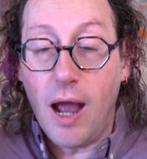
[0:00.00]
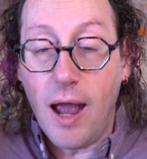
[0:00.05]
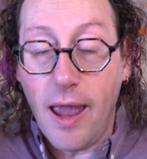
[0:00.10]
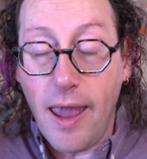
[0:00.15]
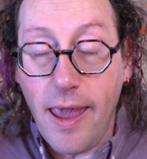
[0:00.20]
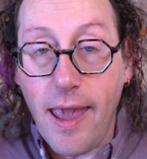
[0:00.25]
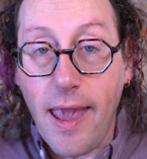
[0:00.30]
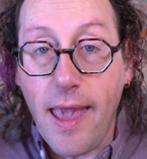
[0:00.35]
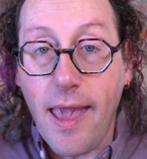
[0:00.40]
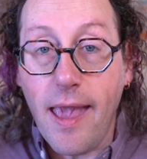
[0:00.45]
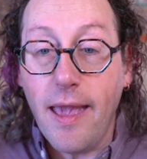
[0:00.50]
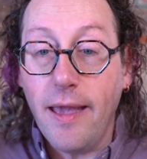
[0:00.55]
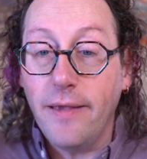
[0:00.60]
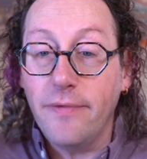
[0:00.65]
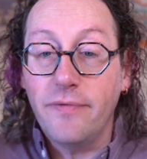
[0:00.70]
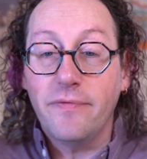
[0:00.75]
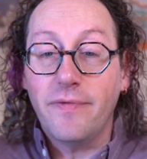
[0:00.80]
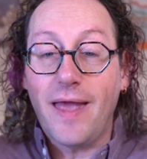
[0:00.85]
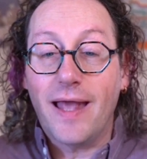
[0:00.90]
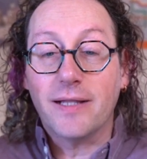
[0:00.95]

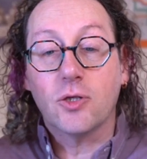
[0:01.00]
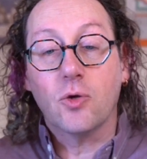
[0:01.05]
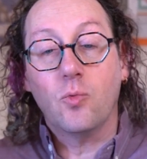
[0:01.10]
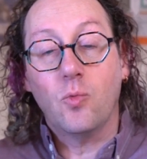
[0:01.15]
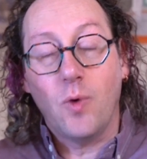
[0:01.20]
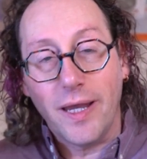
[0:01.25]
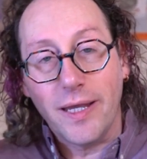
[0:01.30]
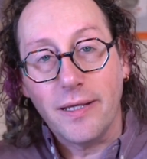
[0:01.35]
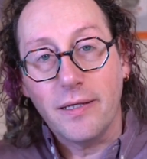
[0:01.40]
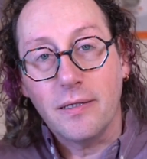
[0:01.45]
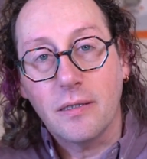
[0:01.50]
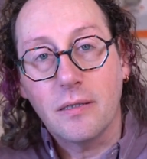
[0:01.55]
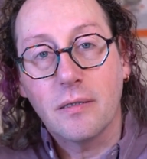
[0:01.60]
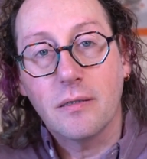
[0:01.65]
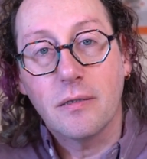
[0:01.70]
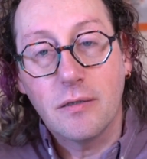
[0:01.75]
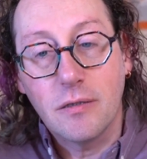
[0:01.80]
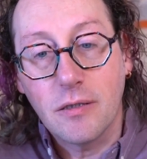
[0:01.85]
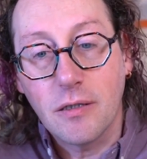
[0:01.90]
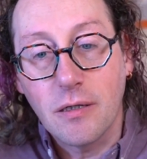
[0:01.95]
and that's a
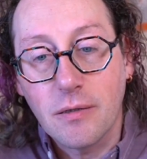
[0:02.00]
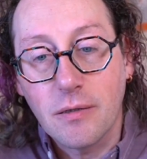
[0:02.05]
waste.